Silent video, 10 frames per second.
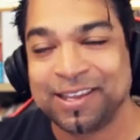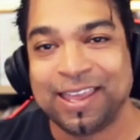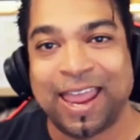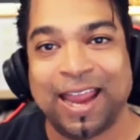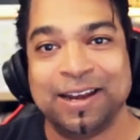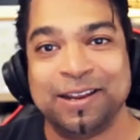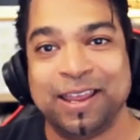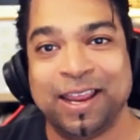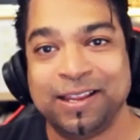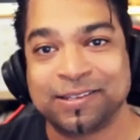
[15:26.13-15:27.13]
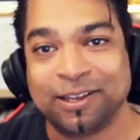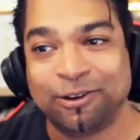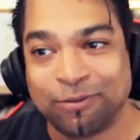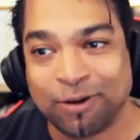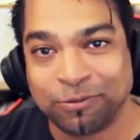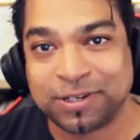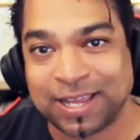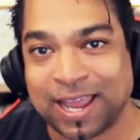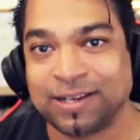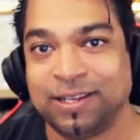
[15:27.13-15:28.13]
and it is a growth
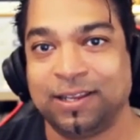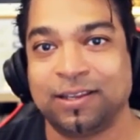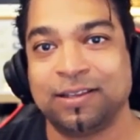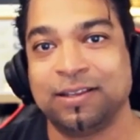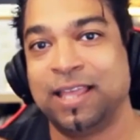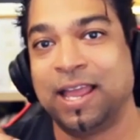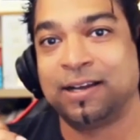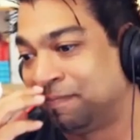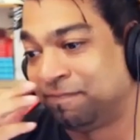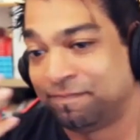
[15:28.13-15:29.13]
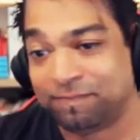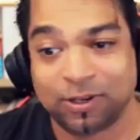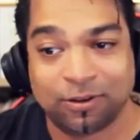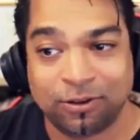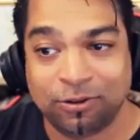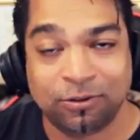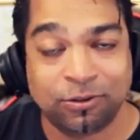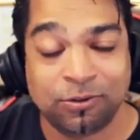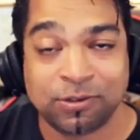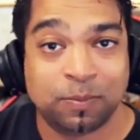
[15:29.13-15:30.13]
tactic that, you
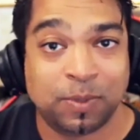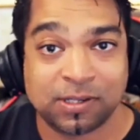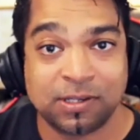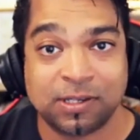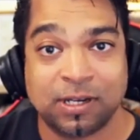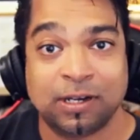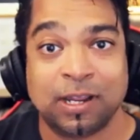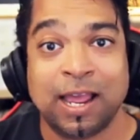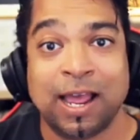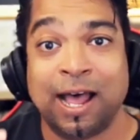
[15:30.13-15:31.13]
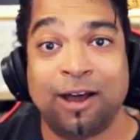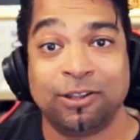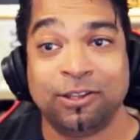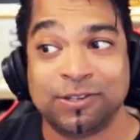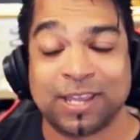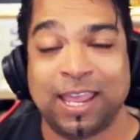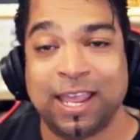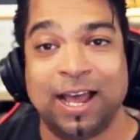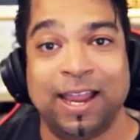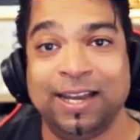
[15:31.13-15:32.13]
use in business, and how to use
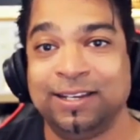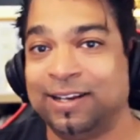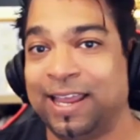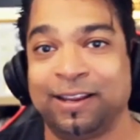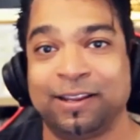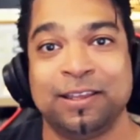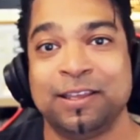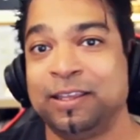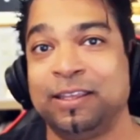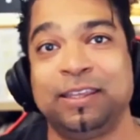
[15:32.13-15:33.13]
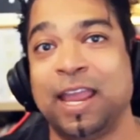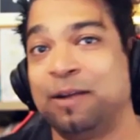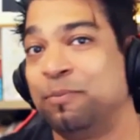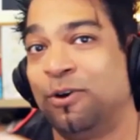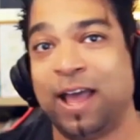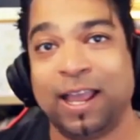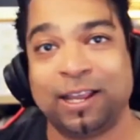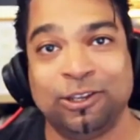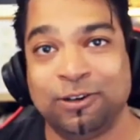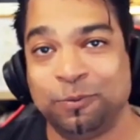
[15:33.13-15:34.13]
AI to like get more
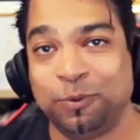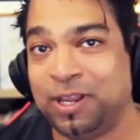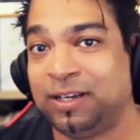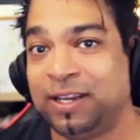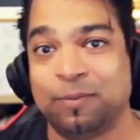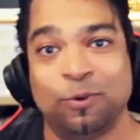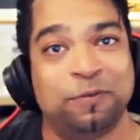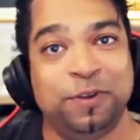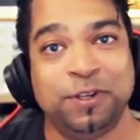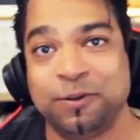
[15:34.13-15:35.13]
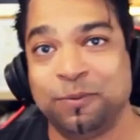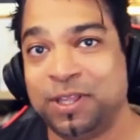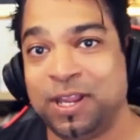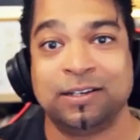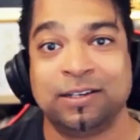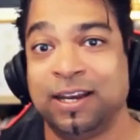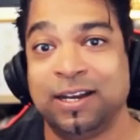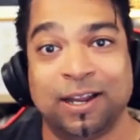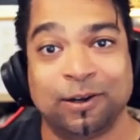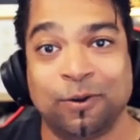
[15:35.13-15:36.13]
accurate with it, get more efficient with it, get it
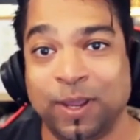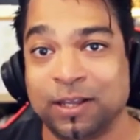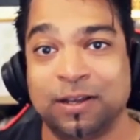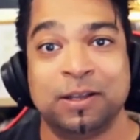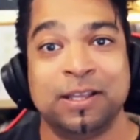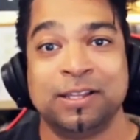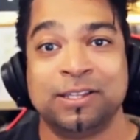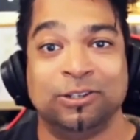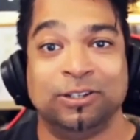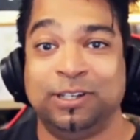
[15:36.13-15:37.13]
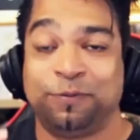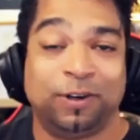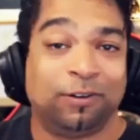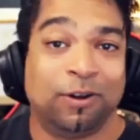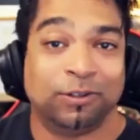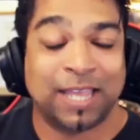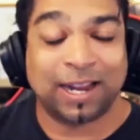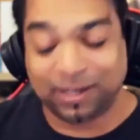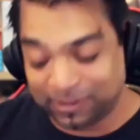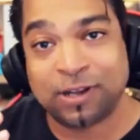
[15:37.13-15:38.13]
done quicker. So different growth
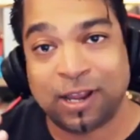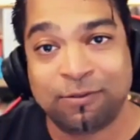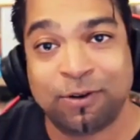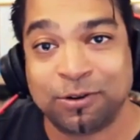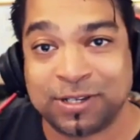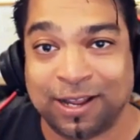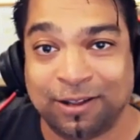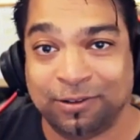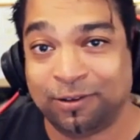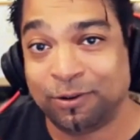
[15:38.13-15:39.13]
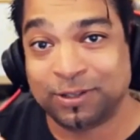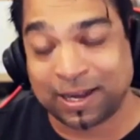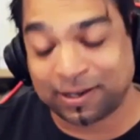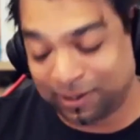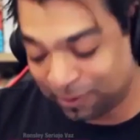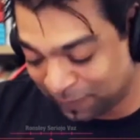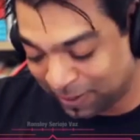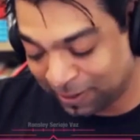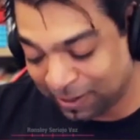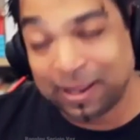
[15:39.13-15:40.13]
tactics. And I wrote down the growth tactic of
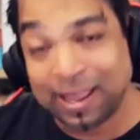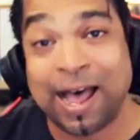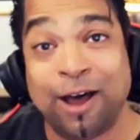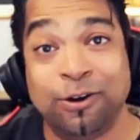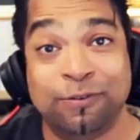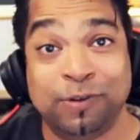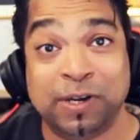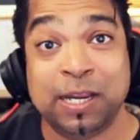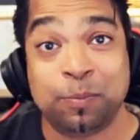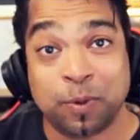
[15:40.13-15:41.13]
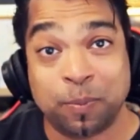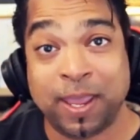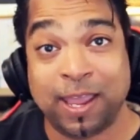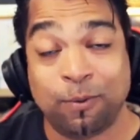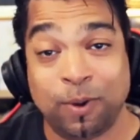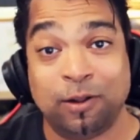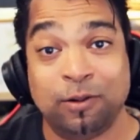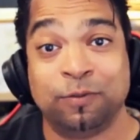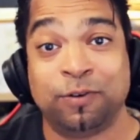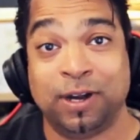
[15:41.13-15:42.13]
like how to really prepare
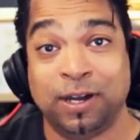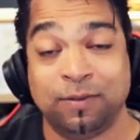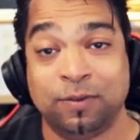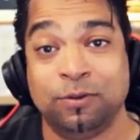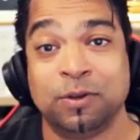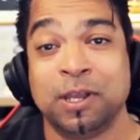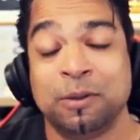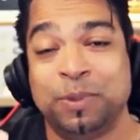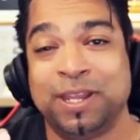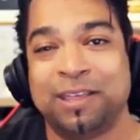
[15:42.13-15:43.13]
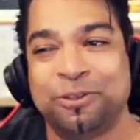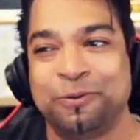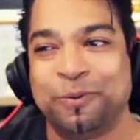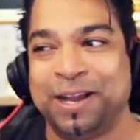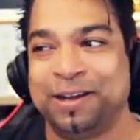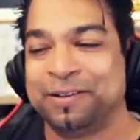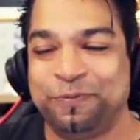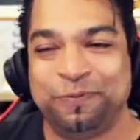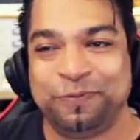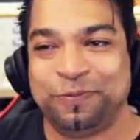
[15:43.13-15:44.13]
well for an interview. But then I thought, wait,
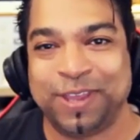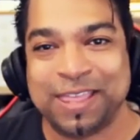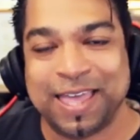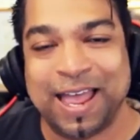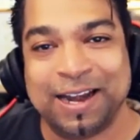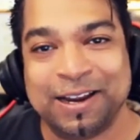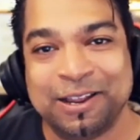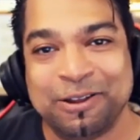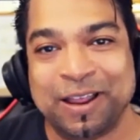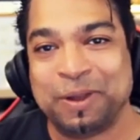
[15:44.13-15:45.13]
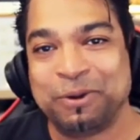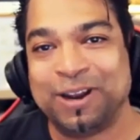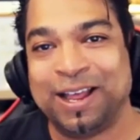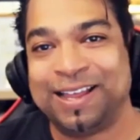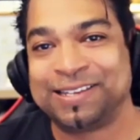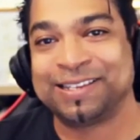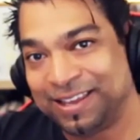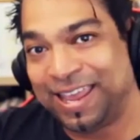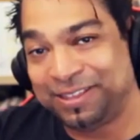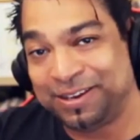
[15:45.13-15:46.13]
forget that. I'm going to ask
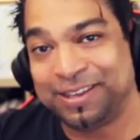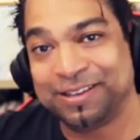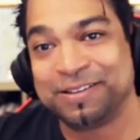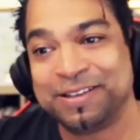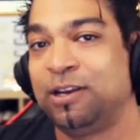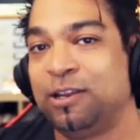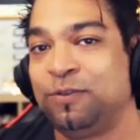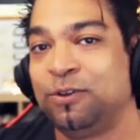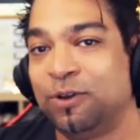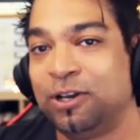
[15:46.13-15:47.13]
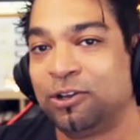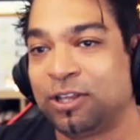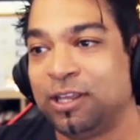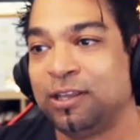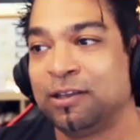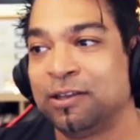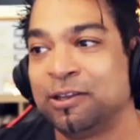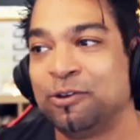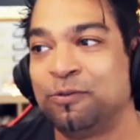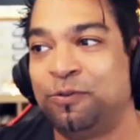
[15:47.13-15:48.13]
Athin here, if you were looking
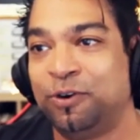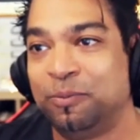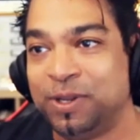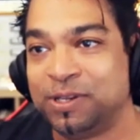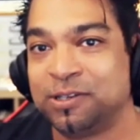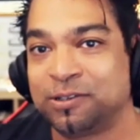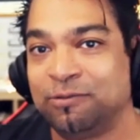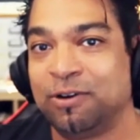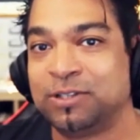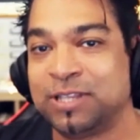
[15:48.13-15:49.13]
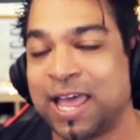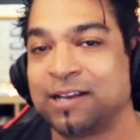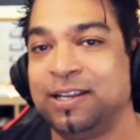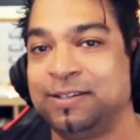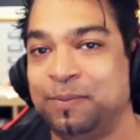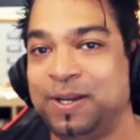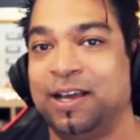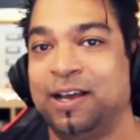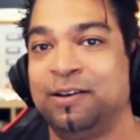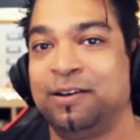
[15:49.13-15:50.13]
for a business growth tactic to be
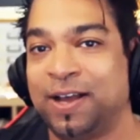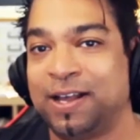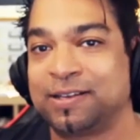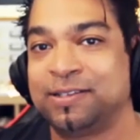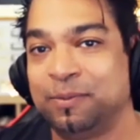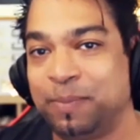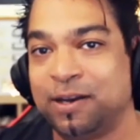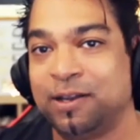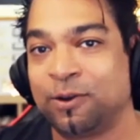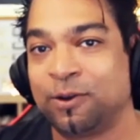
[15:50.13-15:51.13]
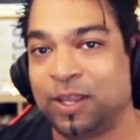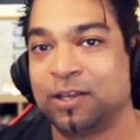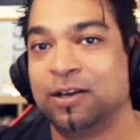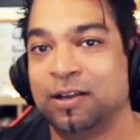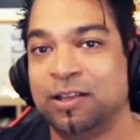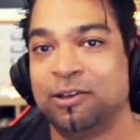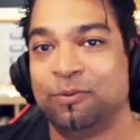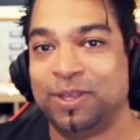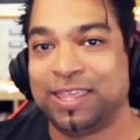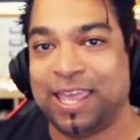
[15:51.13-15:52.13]
done faster, better, quicker
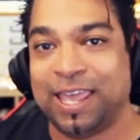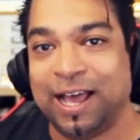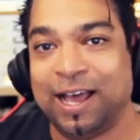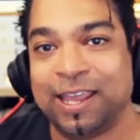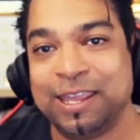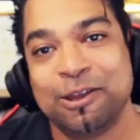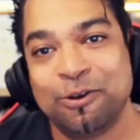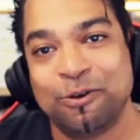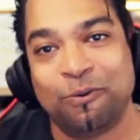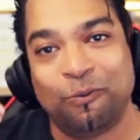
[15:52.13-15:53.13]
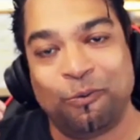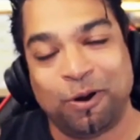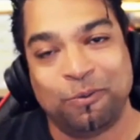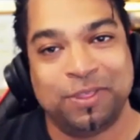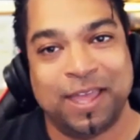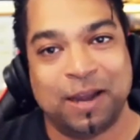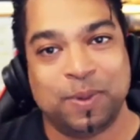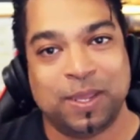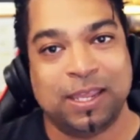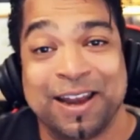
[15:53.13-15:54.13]
with AI, what would
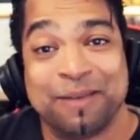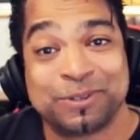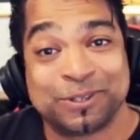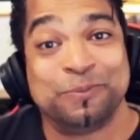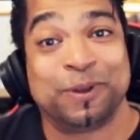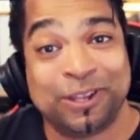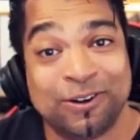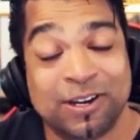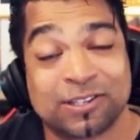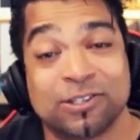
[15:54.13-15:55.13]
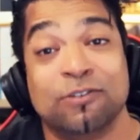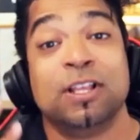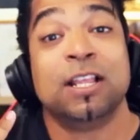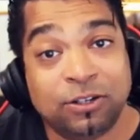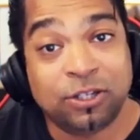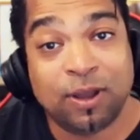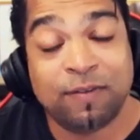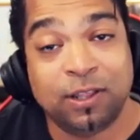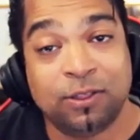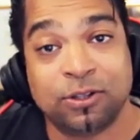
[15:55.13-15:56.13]
that be? And I'm super curious. So do you
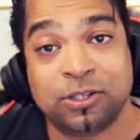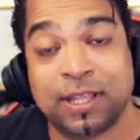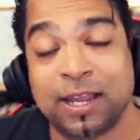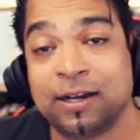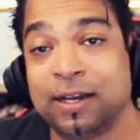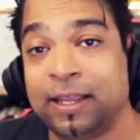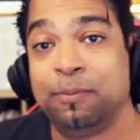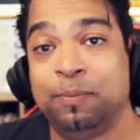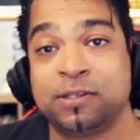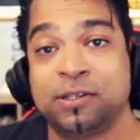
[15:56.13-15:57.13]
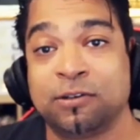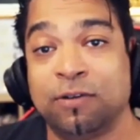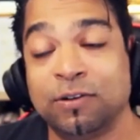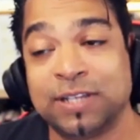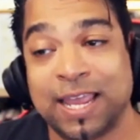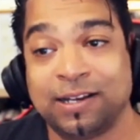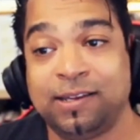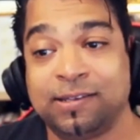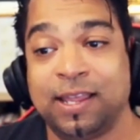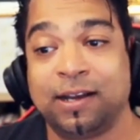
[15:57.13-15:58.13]
have any thoughts on that? Like business growth
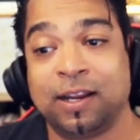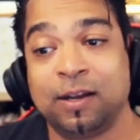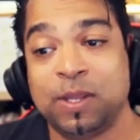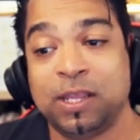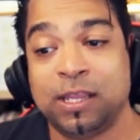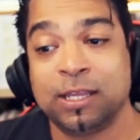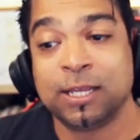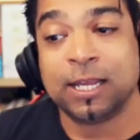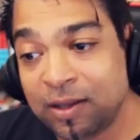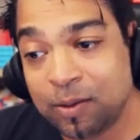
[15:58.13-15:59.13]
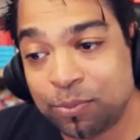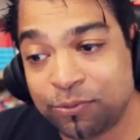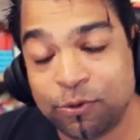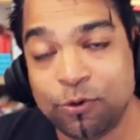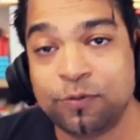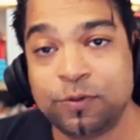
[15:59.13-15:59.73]
tactics that can be improved